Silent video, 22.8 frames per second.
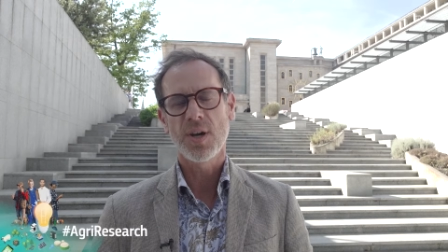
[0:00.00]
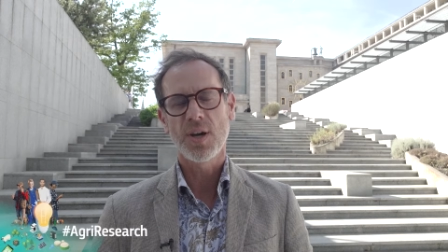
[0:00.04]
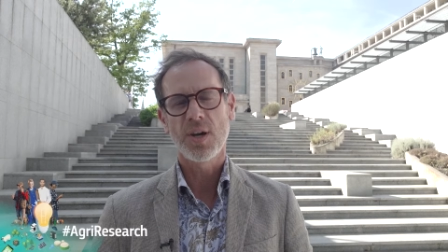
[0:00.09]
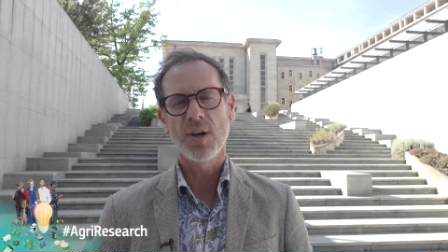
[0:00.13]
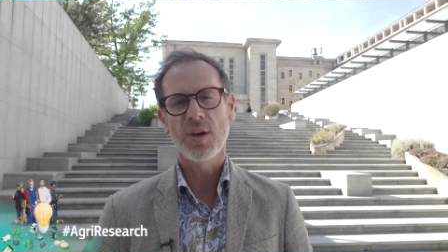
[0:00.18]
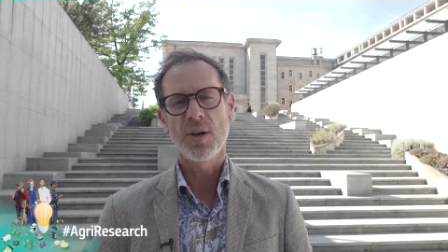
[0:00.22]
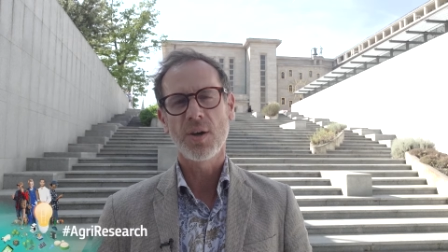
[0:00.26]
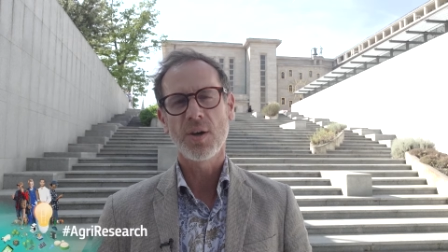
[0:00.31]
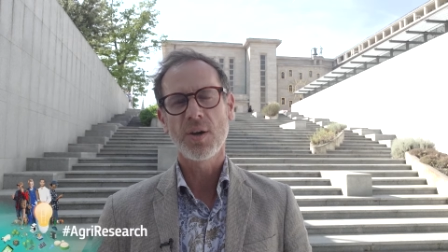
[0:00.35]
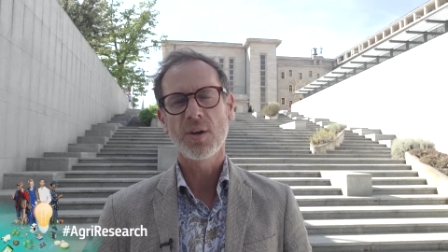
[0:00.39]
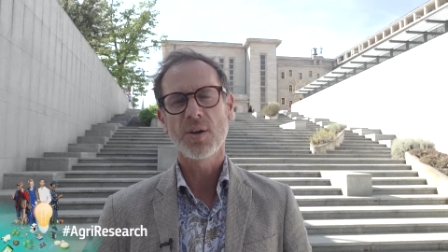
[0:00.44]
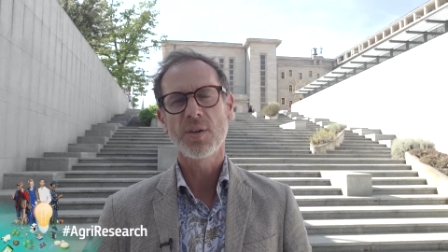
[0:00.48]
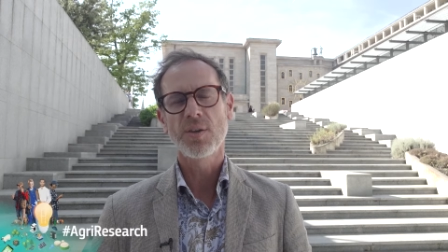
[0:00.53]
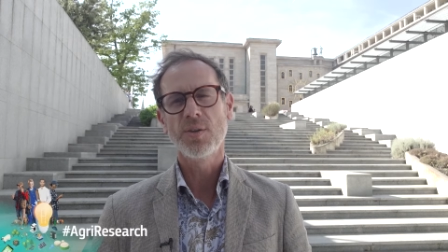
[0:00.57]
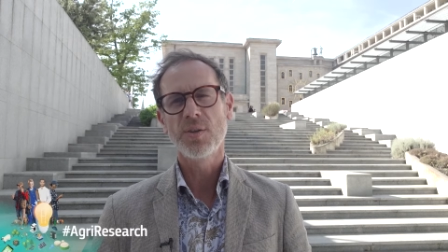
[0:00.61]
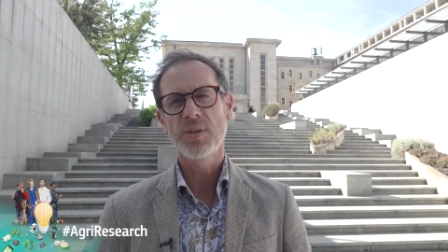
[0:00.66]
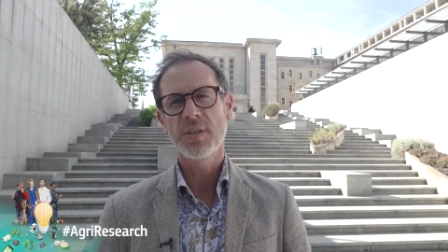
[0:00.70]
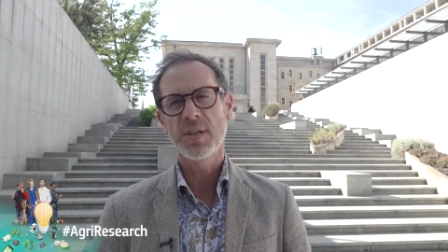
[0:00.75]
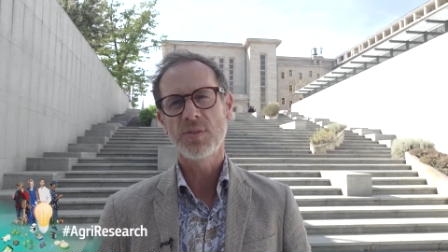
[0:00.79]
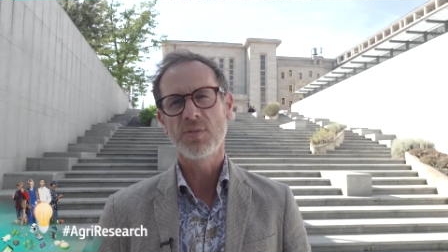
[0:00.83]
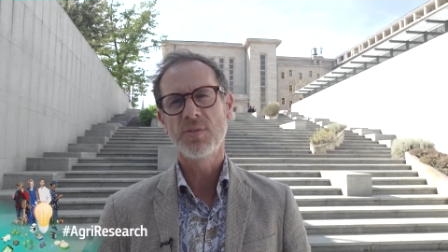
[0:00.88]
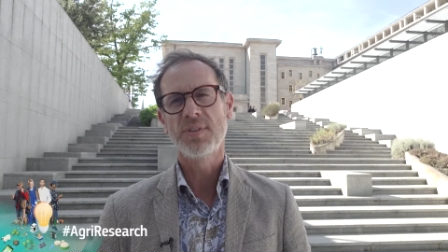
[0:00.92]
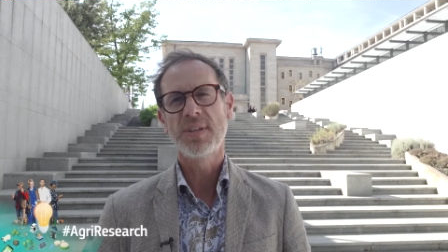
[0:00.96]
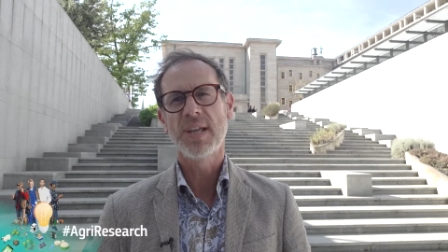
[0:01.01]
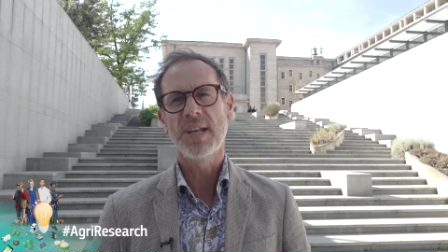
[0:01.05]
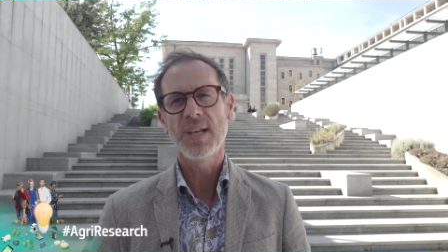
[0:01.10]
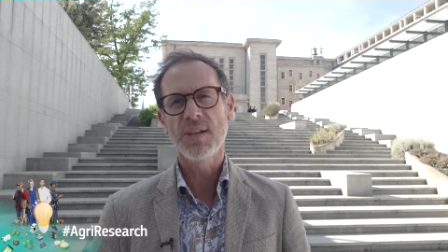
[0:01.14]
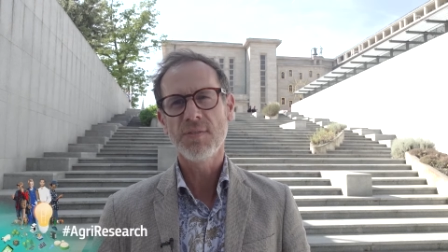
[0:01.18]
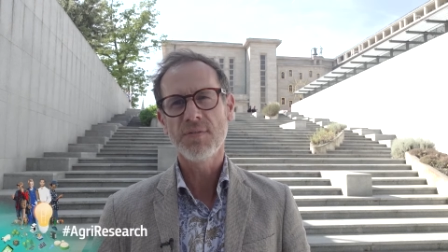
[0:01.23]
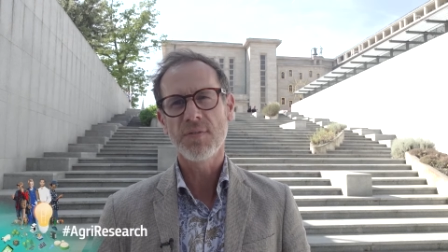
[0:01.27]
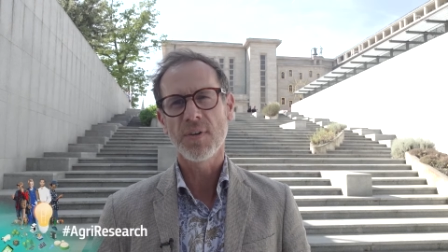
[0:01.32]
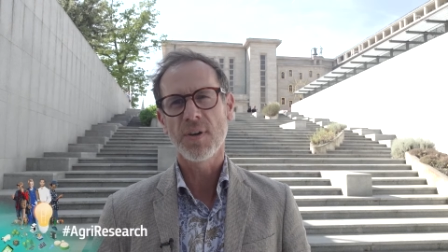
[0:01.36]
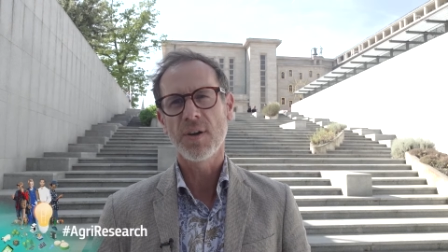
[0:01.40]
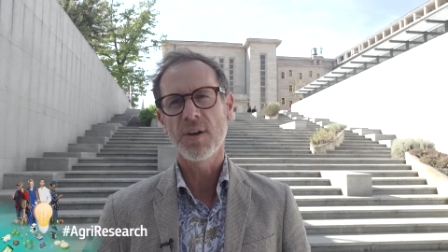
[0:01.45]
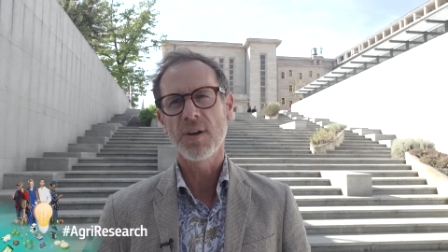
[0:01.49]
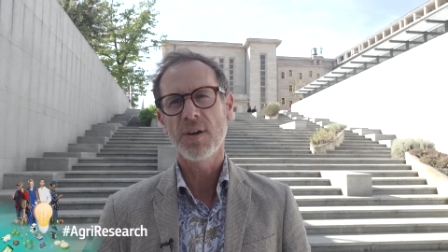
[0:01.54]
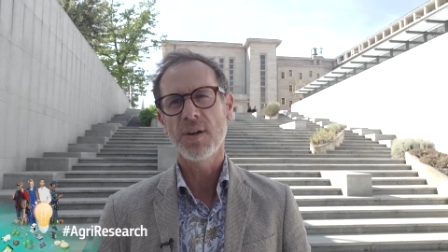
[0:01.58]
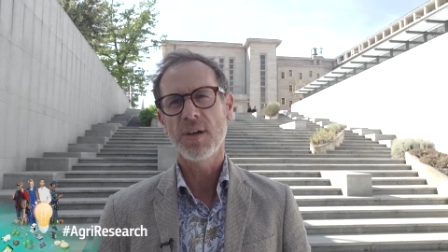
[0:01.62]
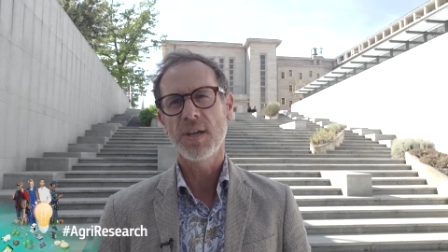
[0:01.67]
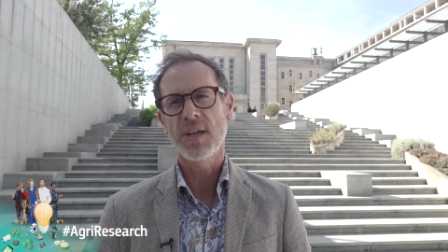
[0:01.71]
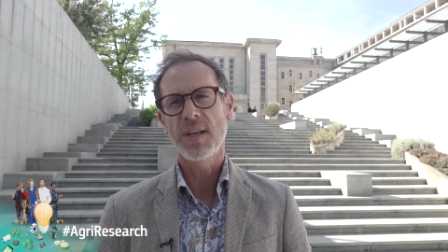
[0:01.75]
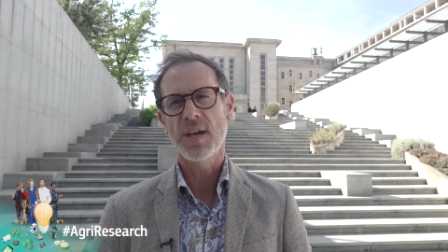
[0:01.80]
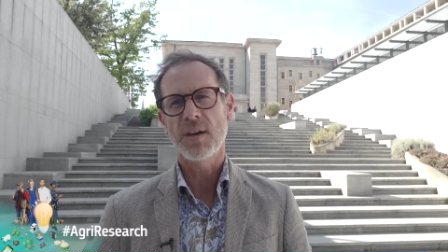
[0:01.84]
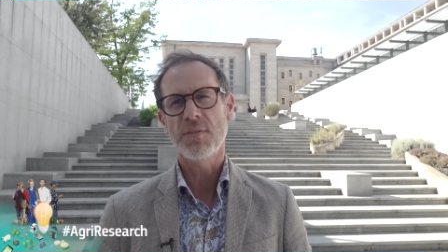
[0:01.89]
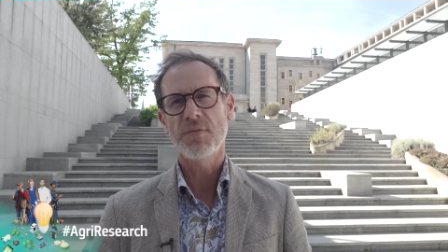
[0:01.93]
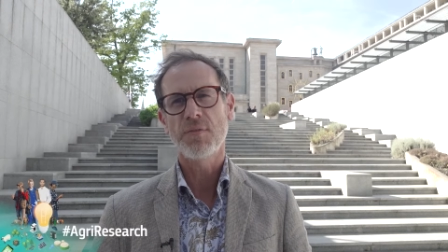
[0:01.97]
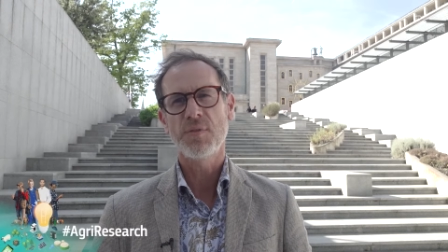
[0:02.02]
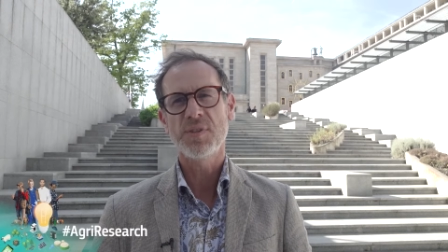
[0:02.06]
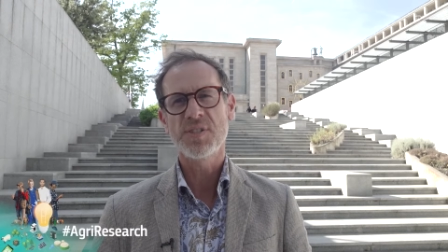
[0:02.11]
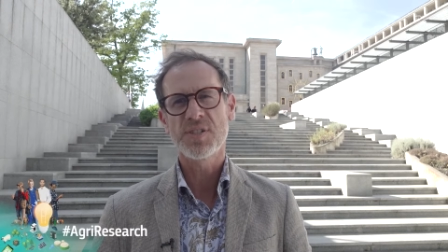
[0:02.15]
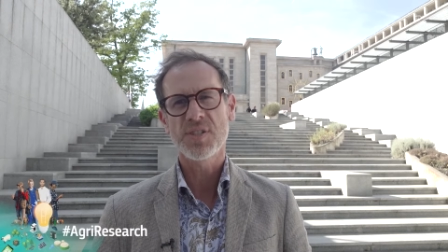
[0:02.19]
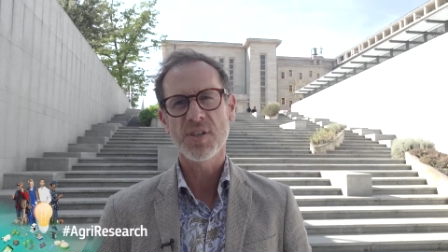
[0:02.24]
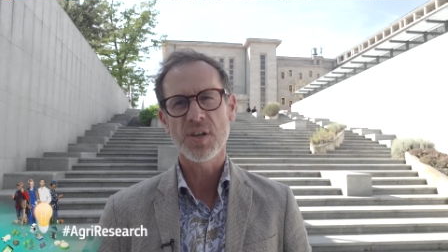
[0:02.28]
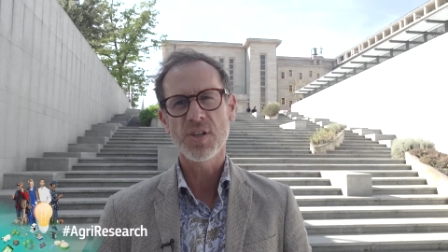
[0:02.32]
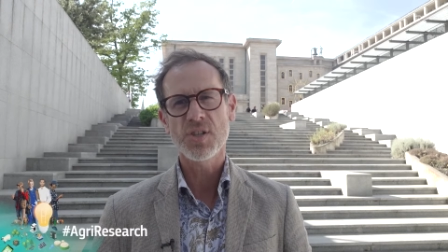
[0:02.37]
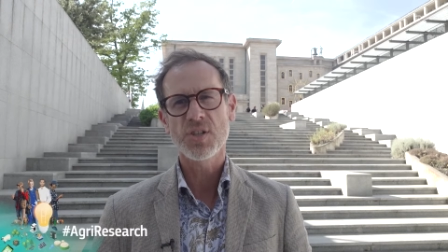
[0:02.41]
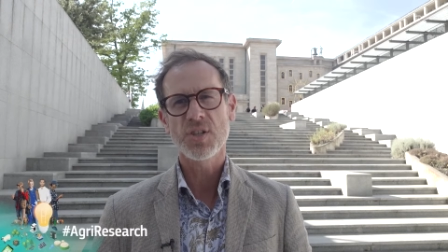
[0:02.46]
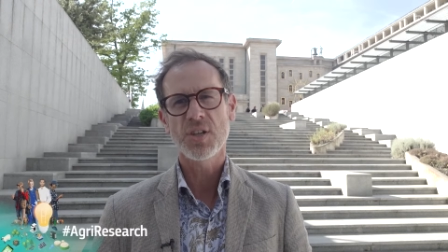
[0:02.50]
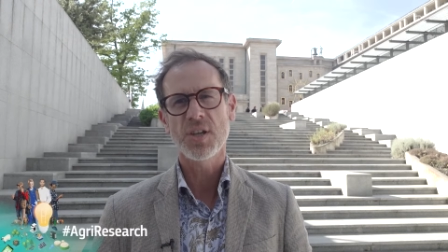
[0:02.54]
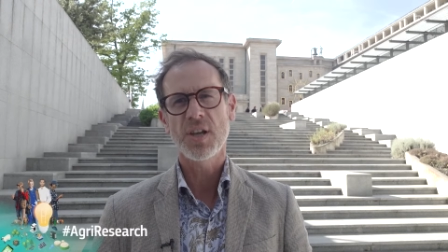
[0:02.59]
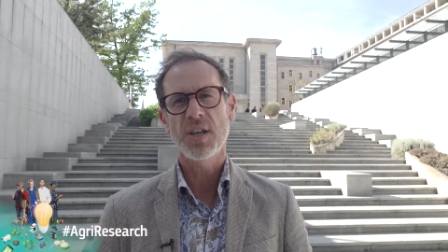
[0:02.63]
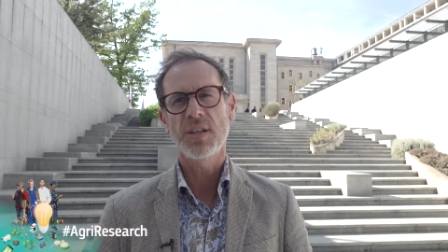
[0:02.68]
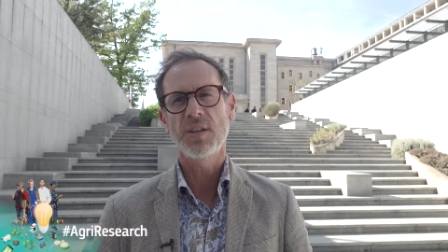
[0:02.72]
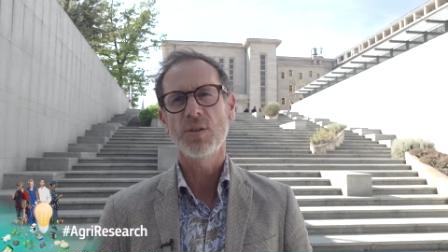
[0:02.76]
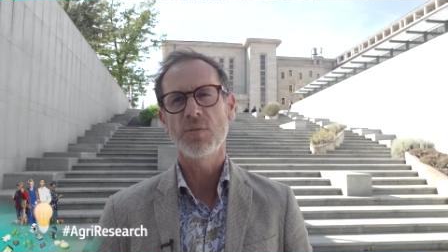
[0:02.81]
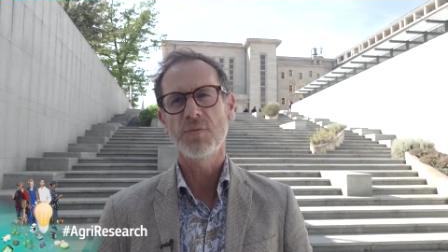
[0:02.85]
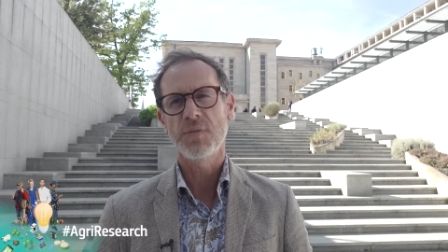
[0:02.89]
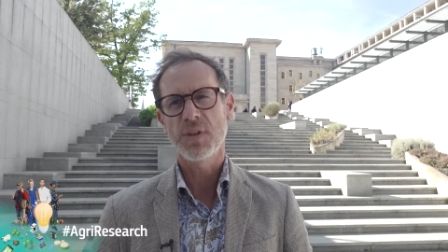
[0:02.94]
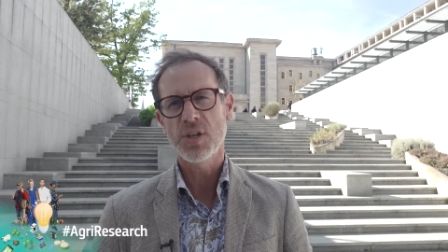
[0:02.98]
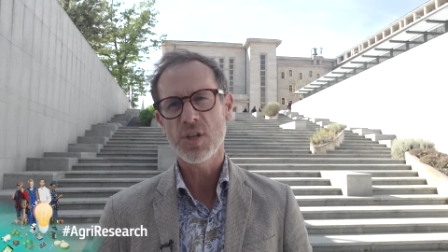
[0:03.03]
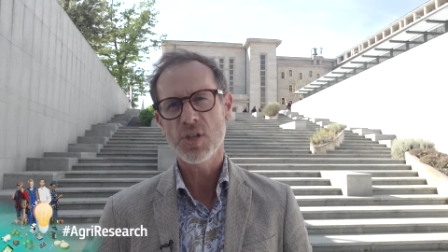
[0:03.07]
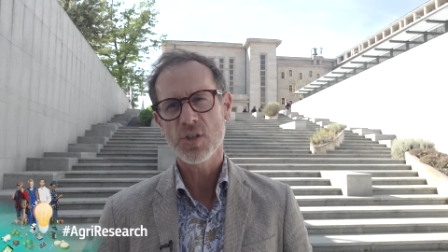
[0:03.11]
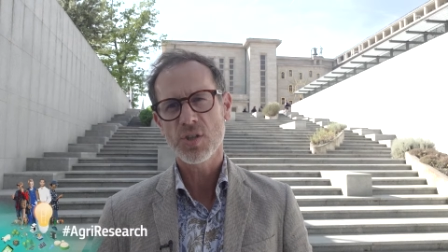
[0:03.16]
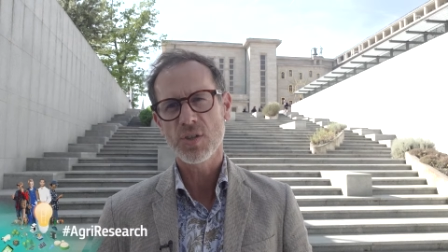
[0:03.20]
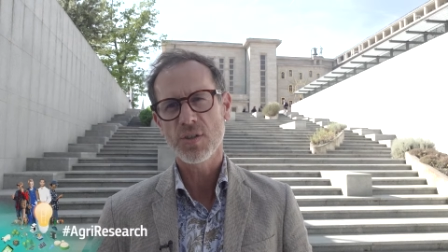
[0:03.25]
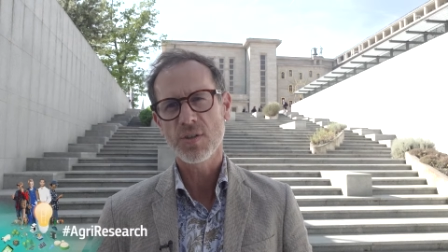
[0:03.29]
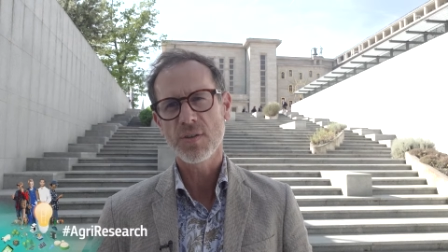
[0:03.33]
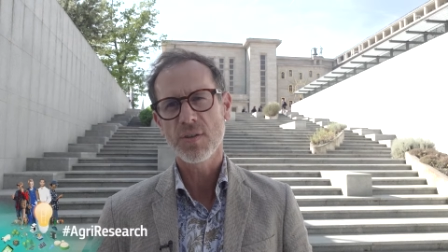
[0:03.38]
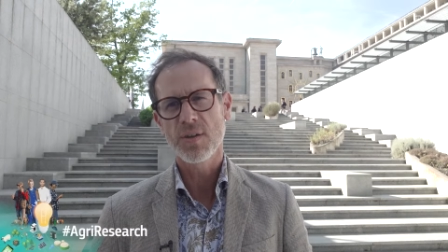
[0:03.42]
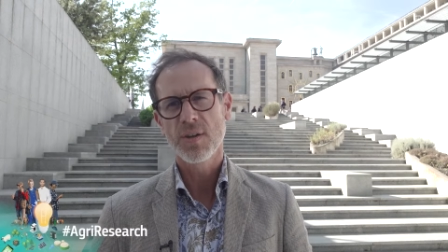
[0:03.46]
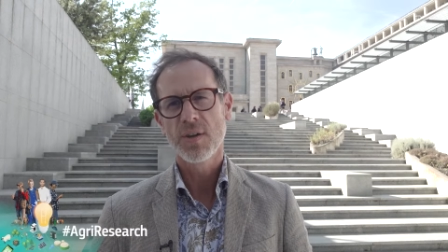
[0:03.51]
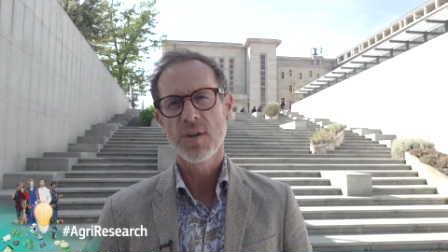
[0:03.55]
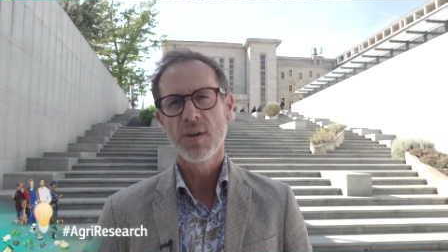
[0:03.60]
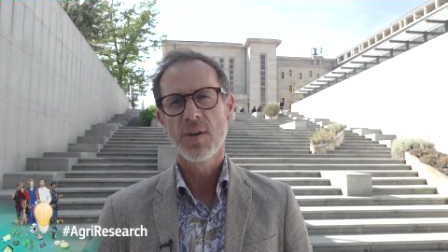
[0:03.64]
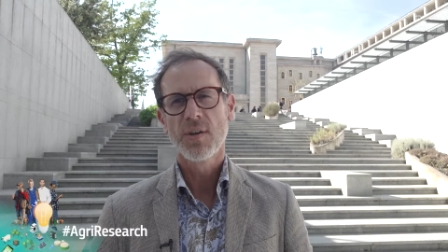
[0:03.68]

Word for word: uh, conduct, to deliver enough research and innovation